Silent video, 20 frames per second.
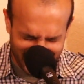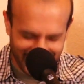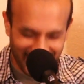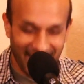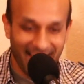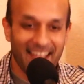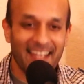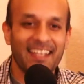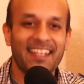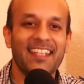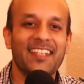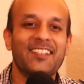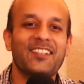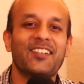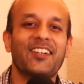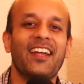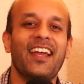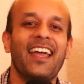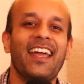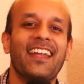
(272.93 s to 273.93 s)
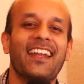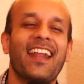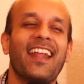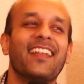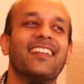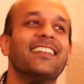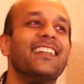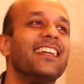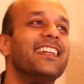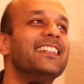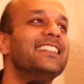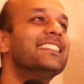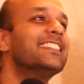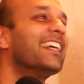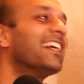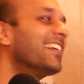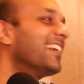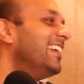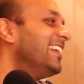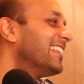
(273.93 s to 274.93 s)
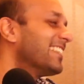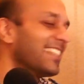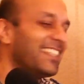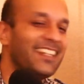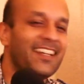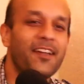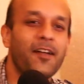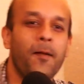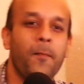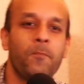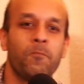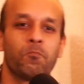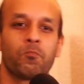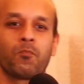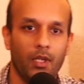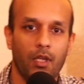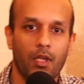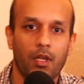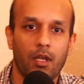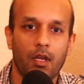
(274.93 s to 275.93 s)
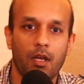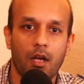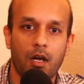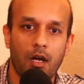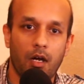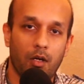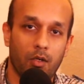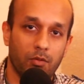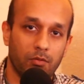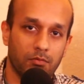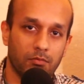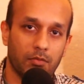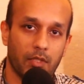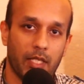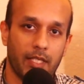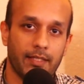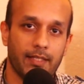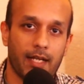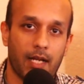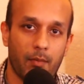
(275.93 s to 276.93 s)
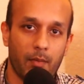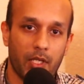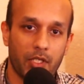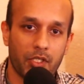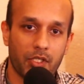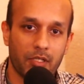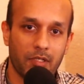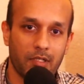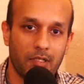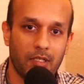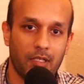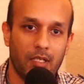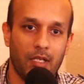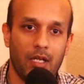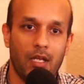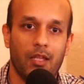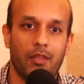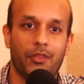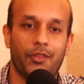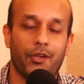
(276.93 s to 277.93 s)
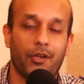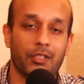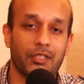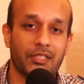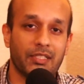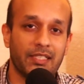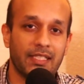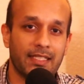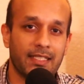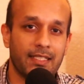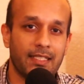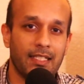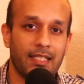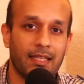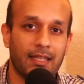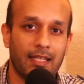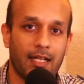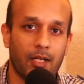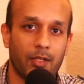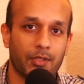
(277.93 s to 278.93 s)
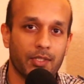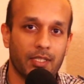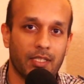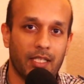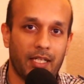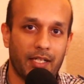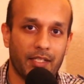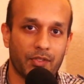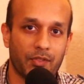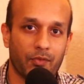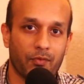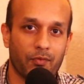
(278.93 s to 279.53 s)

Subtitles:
Get your head out of the ladies' gutters. Oh, and did I mention there are 16,000 lines of...